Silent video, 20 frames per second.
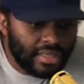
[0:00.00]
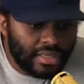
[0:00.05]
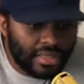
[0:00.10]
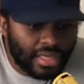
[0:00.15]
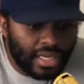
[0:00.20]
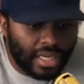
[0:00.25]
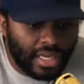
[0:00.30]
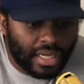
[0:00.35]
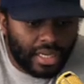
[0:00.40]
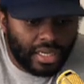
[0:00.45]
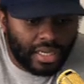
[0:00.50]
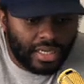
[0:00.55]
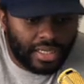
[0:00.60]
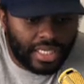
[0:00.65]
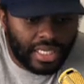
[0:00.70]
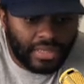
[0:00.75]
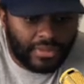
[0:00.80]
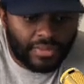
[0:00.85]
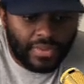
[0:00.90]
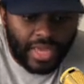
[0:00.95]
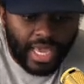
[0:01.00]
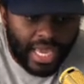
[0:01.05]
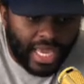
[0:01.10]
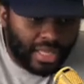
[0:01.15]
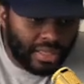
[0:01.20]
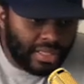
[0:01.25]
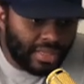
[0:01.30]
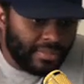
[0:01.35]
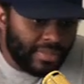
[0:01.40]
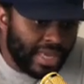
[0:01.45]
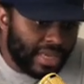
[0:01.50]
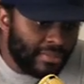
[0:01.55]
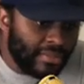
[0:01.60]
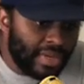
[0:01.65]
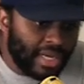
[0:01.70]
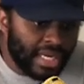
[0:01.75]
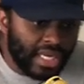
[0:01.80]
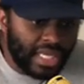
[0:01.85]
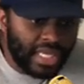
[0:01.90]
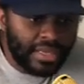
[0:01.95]
getting paid the big
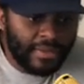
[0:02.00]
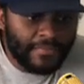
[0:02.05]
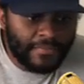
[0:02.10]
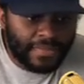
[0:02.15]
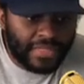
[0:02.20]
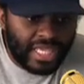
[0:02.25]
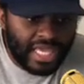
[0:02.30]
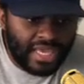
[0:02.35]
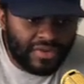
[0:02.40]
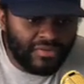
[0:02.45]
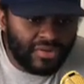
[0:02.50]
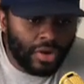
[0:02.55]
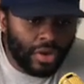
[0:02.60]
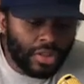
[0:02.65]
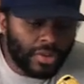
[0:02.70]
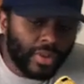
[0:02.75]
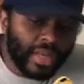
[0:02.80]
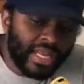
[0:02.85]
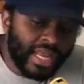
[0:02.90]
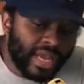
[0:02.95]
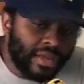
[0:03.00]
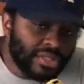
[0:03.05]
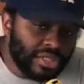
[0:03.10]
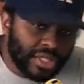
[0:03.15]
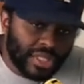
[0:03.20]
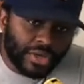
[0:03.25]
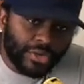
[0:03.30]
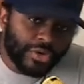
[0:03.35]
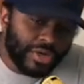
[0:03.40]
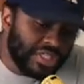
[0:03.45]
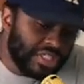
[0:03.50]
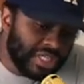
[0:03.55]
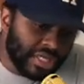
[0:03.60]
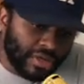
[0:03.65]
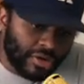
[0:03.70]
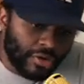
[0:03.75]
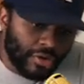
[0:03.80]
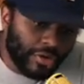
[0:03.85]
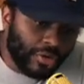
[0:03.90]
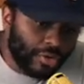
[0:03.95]
money, even all the way down to the Christian
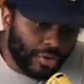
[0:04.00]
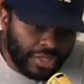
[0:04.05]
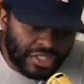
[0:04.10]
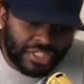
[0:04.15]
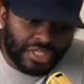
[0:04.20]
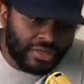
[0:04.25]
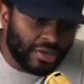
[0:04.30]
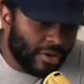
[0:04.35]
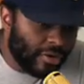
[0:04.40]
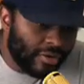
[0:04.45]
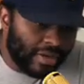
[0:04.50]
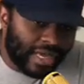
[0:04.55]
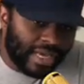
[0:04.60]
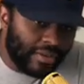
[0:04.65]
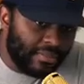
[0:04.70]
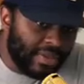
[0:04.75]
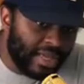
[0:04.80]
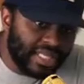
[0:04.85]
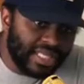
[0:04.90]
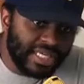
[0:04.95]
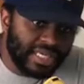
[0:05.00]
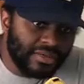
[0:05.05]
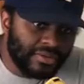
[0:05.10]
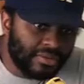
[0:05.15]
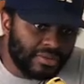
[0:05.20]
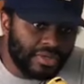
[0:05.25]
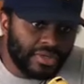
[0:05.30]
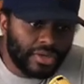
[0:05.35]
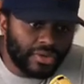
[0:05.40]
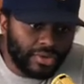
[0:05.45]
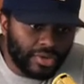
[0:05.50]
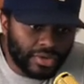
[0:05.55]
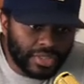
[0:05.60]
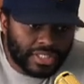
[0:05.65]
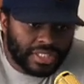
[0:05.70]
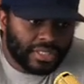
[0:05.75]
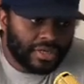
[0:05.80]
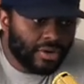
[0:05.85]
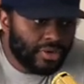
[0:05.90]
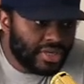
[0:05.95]
Kirk. Christian Kirk got a big deal. You know,
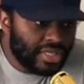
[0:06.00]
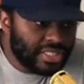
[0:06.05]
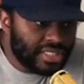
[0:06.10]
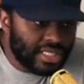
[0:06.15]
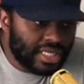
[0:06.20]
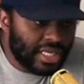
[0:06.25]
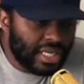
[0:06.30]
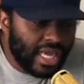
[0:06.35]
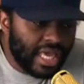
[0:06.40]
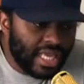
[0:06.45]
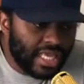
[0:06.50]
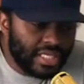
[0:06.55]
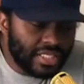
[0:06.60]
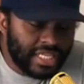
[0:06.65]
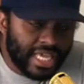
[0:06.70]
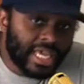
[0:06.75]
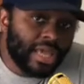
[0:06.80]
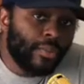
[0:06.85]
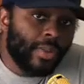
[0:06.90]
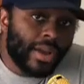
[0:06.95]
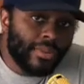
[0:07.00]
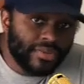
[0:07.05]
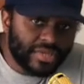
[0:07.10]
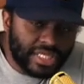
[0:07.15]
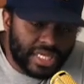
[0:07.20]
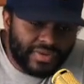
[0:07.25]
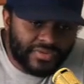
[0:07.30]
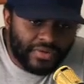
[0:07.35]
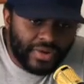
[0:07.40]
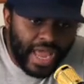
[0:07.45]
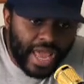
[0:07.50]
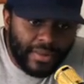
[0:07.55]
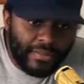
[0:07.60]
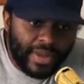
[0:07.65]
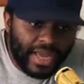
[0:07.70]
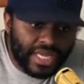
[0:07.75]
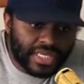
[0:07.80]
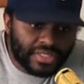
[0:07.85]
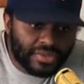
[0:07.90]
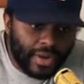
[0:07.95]
Christian Kirk is a second wide receiver at
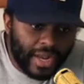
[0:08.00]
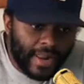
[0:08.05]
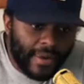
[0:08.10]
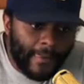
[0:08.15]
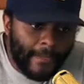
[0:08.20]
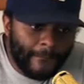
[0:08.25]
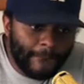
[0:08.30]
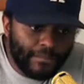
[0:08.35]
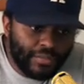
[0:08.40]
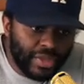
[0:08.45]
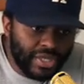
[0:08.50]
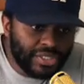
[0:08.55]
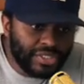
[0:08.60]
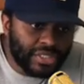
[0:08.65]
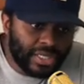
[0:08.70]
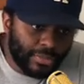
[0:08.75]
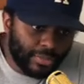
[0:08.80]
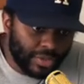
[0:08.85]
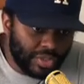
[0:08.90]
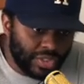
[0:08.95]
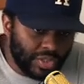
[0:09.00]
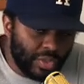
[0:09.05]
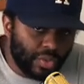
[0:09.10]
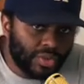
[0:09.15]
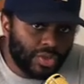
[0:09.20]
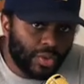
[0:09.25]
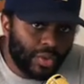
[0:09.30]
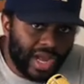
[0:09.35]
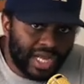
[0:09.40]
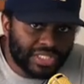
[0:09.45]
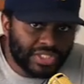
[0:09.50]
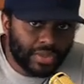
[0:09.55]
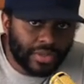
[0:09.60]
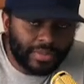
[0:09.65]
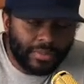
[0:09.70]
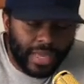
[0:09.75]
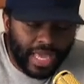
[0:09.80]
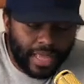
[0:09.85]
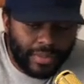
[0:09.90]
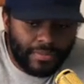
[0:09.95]
best, right? He's a number two on the roster
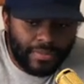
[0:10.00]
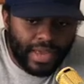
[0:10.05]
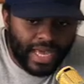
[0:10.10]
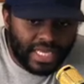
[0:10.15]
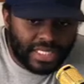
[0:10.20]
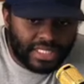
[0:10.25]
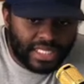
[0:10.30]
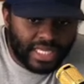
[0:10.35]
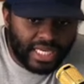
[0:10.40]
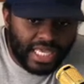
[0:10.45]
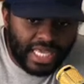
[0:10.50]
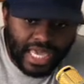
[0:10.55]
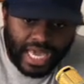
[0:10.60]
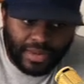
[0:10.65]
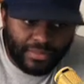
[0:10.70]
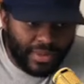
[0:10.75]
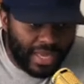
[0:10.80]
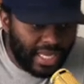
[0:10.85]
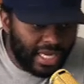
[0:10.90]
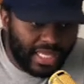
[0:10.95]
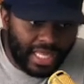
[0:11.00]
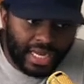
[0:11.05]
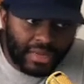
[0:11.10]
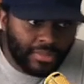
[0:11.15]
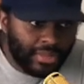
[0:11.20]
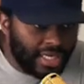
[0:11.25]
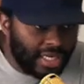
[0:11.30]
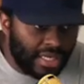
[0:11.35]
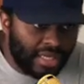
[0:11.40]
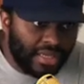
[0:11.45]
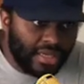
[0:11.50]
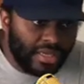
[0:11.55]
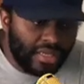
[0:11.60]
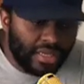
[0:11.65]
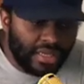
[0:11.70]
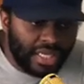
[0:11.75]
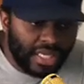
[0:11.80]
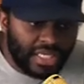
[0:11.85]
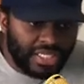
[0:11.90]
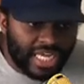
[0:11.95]
at best. And he got paid a lot of money
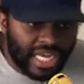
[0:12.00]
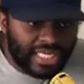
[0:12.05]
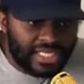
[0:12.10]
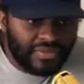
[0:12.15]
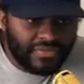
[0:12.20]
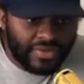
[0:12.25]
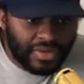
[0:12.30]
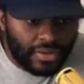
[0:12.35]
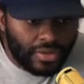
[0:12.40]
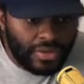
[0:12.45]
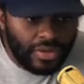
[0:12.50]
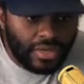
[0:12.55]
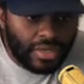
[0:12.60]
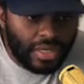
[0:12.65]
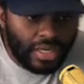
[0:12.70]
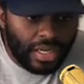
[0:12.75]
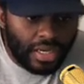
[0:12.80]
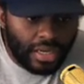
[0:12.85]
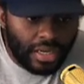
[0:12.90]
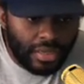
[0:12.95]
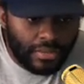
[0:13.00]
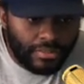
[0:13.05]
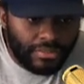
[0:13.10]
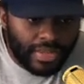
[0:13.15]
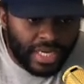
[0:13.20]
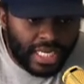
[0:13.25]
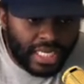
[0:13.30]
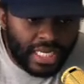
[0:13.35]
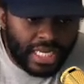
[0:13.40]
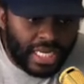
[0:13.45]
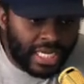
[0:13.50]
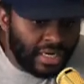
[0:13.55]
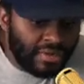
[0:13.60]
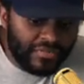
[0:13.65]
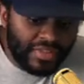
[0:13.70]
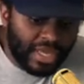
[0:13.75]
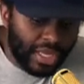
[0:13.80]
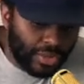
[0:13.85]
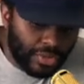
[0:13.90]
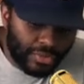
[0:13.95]
in Jacksonville. But none of
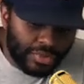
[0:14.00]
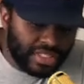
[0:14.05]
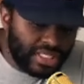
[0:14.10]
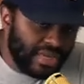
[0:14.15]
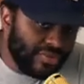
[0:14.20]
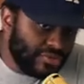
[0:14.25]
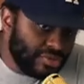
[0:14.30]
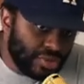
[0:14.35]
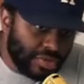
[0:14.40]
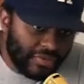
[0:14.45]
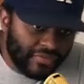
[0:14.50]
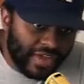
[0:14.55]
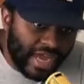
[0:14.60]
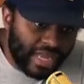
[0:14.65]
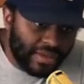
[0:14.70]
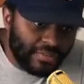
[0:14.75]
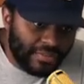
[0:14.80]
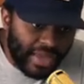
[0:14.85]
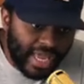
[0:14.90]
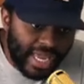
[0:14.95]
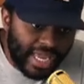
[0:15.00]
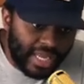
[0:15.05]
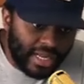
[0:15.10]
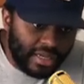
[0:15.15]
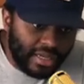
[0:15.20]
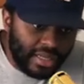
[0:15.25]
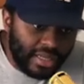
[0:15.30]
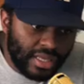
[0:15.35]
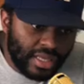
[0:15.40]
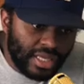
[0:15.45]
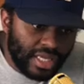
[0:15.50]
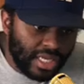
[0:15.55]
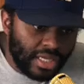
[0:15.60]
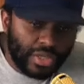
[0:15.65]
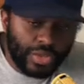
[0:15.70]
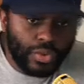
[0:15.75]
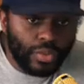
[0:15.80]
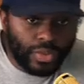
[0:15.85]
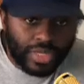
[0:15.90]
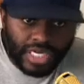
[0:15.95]
the other receivers who have gotten paid can
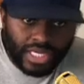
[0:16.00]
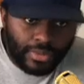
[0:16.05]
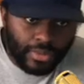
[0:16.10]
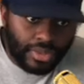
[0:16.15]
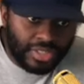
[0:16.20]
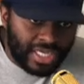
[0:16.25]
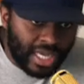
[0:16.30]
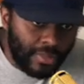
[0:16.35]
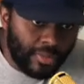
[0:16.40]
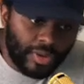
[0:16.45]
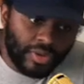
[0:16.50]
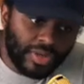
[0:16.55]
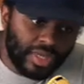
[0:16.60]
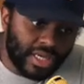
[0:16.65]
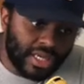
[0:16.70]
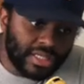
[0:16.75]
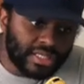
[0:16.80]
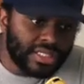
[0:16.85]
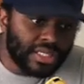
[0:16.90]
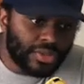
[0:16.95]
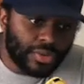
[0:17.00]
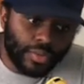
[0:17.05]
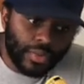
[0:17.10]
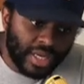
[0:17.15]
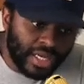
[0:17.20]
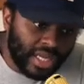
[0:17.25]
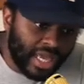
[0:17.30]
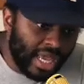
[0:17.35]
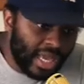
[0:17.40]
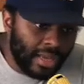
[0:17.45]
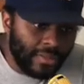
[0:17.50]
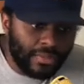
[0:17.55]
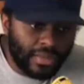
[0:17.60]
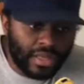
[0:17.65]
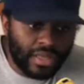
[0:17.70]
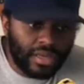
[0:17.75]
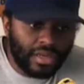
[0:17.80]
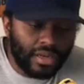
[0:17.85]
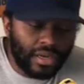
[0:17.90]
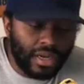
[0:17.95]
do what Deebo Samuel does in the run game.
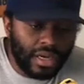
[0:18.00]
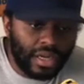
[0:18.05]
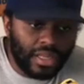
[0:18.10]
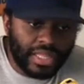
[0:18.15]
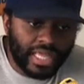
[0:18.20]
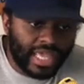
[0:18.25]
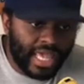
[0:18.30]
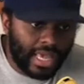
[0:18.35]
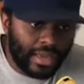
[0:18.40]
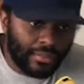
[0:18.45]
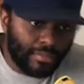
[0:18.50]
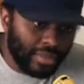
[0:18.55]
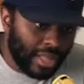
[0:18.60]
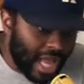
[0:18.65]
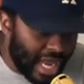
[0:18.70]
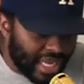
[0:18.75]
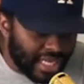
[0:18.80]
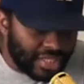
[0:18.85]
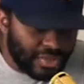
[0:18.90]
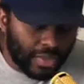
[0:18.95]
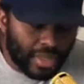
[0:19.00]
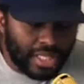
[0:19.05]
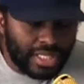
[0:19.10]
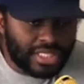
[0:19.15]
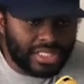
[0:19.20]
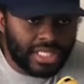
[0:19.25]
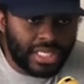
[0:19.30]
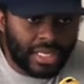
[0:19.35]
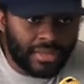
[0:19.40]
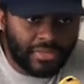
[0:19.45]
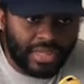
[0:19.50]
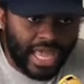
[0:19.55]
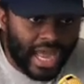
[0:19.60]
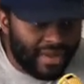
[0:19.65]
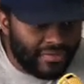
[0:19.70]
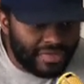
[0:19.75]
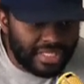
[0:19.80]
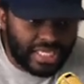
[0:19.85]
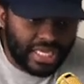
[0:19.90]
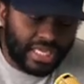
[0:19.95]
They can't block as well as him. They
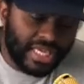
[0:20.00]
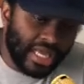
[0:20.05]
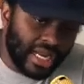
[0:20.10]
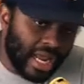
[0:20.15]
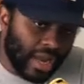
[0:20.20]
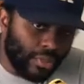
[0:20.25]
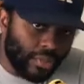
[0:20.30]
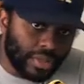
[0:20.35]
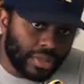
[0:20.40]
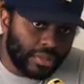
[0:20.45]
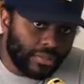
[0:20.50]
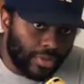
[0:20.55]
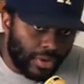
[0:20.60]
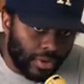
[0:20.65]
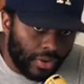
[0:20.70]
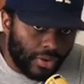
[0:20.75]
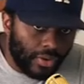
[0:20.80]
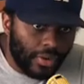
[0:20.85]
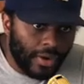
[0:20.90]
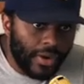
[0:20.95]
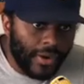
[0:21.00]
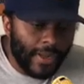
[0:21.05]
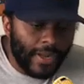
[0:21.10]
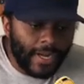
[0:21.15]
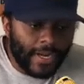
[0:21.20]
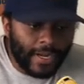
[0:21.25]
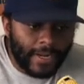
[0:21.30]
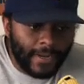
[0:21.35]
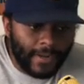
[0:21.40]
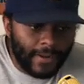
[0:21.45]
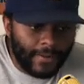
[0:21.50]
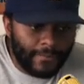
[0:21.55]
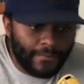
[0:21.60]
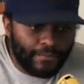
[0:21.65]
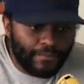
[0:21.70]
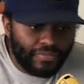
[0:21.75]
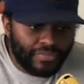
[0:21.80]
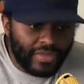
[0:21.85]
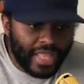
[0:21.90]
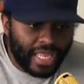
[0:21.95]
obviously cannot run the ball.
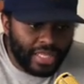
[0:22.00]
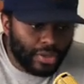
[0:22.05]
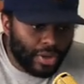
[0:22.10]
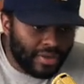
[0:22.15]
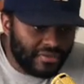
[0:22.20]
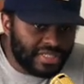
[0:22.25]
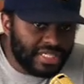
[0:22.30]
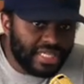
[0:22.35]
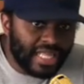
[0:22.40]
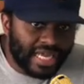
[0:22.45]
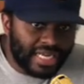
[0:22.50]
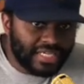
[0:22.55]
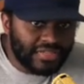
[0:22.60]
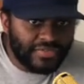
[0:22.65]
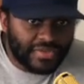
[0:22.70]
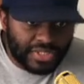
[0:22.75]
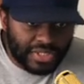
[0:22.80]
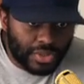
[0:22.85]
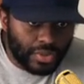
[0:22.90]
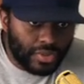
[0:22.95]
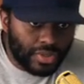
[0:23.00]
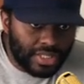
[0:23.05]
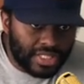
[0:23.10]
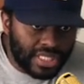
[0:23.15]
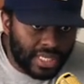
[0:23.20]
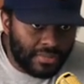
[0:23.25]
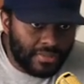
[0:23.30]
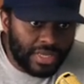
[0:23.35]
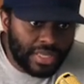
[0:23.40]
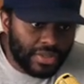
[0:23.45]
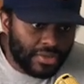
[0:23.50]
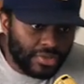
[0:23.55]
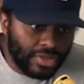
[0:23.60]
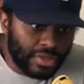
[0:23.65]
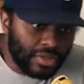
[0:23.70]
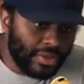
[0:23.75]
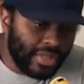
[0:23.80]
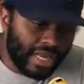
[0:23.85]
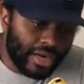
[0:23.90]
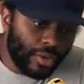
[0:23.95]
And they're obviously not as physical as him either. You
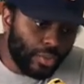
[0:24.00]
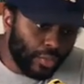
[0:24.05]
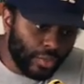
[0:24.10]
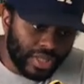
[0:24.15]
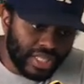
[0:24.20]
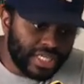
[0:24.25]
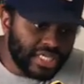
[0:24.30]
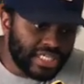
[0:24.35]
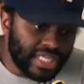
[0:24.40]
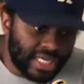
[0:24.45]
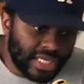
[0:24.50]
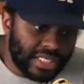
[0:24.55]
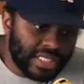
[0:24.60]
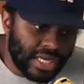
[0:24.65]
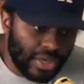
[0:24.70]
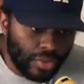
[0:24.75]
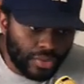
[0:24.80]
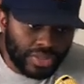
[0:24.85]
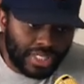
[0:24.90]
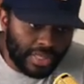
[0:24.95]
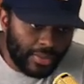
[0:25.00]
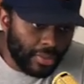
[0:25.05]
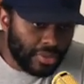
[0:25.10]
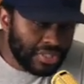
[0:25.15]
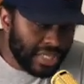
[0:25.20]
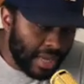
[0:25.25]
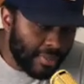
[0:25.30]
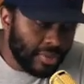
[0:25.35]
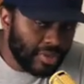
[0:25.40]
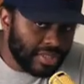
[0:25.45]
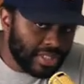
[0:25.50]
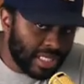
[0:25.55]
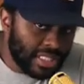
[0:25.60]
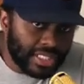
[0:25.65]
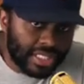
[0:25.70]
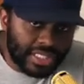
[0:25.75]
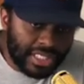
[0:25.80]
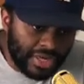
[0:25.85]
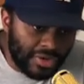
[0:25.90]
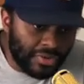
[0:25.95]
know, they don't really set a tone. Deebo Samuel sets a
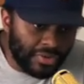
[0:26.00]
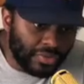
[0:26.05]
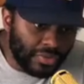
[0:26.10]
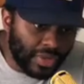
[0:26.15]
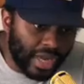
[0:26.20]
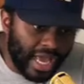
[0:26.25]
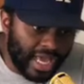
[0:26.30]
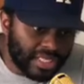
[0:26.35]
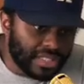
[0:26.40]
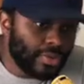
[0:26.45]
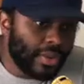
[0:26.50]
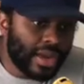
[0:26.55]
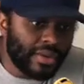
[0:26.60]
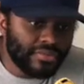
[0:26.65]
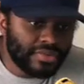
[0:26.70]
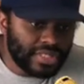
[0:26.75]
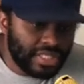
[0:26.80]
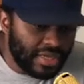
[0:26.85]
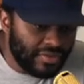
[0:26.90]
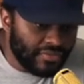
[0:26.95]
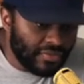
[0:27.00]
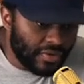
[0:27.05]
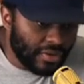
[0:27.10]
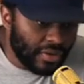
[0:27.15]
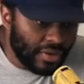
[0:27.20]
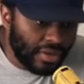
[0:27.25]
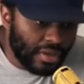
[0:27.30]
tone as a wide receiver.